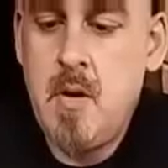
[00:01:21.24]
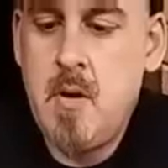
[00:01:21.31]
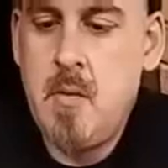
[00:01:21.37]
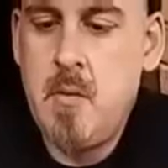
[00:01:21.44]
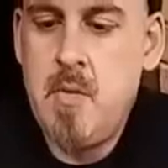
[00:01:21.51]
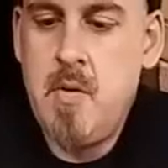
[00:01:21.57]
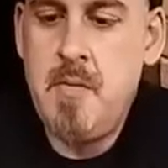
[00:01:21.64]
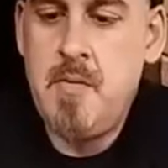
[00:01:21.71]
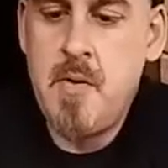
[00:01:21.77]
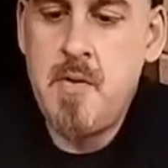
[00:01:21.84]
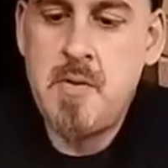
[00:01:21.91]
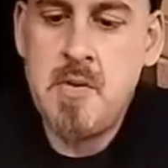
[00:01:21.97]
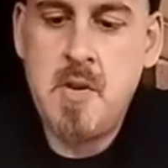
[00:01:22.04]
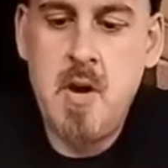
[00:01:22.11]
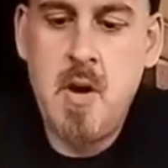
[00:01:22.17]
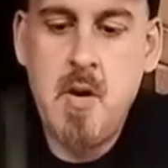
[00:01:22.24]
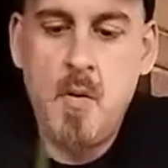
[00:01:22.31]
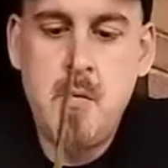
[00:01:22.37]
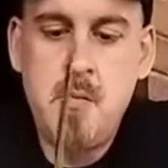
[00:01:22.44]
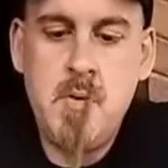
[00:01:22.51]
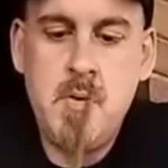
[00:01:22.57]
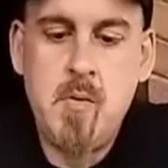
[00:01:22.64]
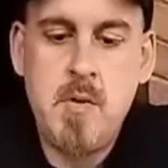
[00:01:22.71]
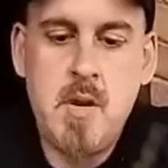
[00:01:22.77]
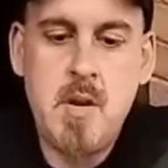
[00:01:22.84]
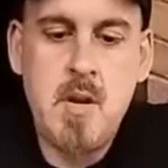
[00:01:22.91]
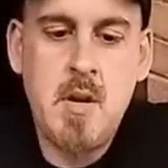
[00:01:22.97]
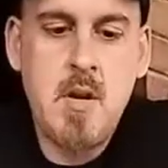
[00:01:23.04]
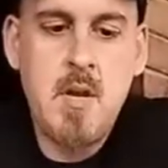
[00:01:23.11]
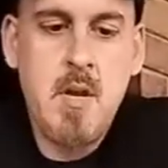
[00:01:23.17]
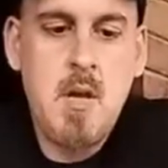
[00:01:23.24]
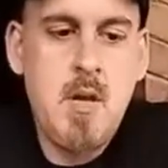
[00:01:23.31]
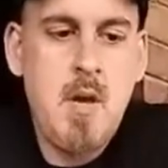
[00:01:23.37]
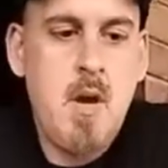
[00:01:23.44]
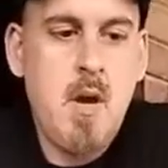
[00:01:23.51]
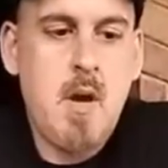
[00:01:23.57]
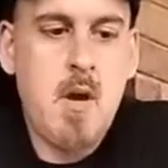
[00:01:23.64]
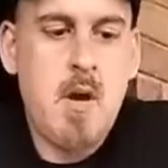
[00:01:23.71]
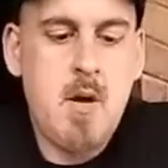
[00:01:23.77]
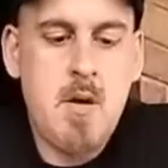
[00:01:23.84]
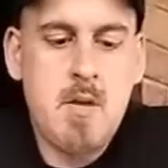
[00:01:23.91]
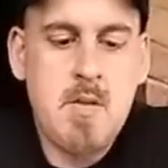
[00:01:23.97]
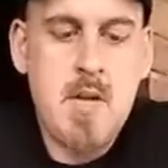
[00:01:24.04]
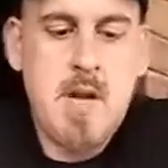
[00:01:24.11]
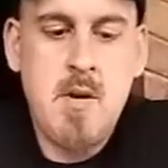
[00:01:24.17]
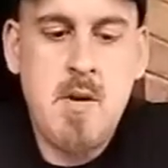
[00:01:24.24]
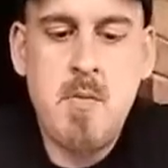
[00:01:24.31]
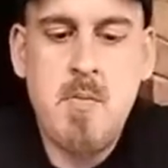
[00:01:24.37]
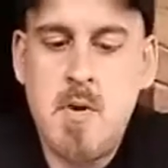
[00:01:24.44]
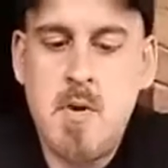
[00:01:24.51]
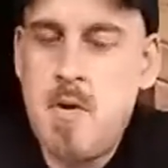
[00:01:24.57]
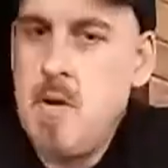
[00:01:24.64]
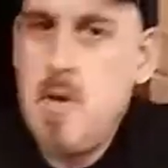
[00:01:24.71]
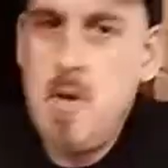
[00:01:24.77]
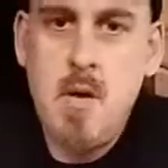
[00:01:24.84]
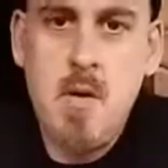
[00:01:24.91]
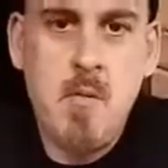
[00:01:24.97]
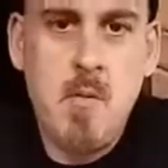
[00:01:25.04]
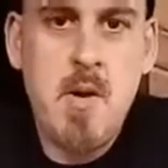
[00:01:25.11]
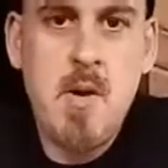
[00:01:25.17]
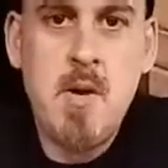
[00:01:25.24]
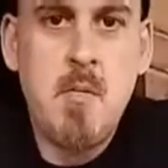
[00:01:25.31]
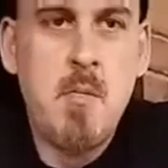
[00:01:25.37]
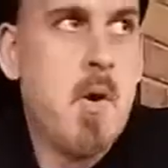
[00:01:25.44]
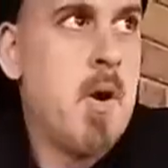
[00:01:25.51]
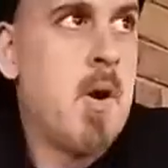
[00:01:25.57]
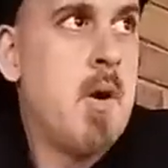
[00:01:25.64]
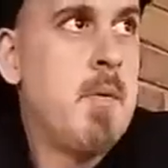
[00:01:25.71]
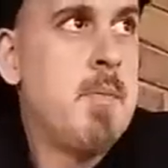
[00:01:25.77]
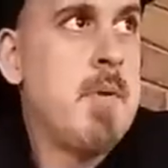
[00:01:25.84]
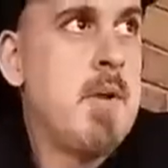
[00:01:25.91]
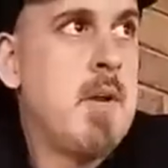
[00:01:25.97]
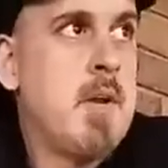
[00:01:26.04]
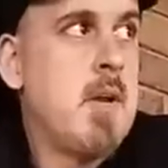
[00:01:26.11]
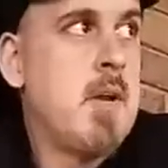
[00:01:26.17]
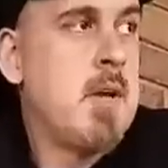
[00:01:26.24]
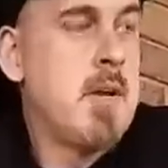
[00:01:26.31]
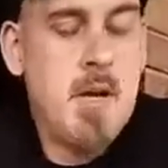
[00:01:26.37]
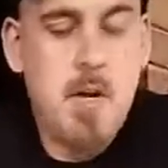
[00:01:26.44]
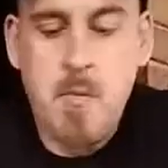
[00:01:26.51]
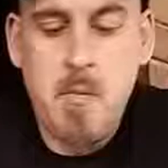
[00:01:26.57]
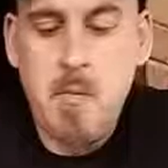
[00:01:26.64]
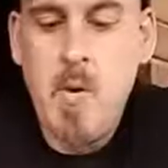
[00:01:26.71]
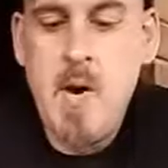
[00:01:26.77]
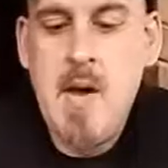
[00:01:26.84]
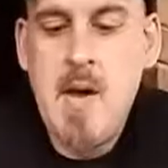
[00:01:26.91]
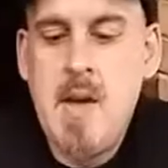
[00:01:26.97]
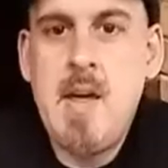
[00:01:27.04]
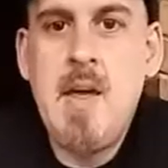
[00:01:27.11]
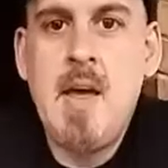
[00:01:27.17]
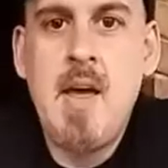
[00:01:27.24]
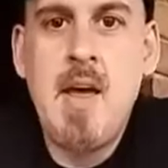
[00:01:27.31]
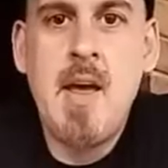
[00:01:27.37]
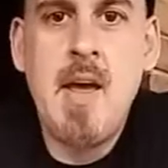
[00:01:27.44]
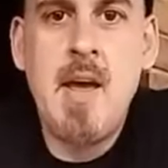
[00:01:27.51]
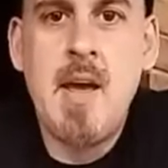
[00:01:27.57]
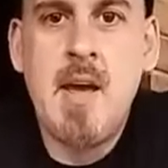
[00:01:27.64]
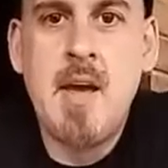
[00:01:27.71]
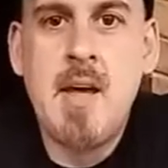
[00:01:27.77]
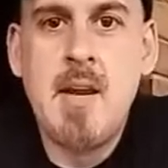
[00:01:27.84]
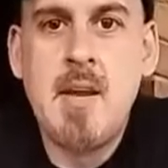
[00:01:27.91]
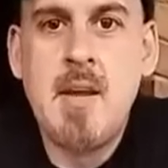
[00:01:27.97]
when you first cut them, you can take them and wring them up and get them wet, and